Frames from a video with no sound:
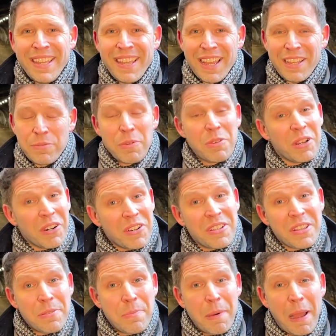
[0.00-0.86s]
as we turn
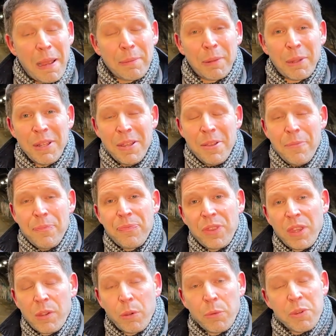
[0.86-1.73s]
to the Bible.
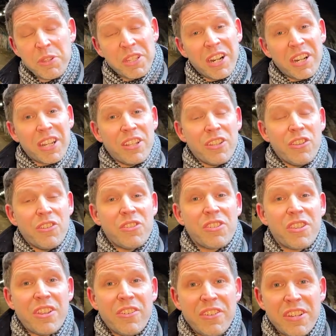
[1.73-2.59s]
Well, we're starting a new
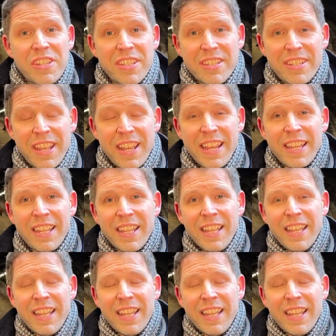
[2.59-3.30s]
series today,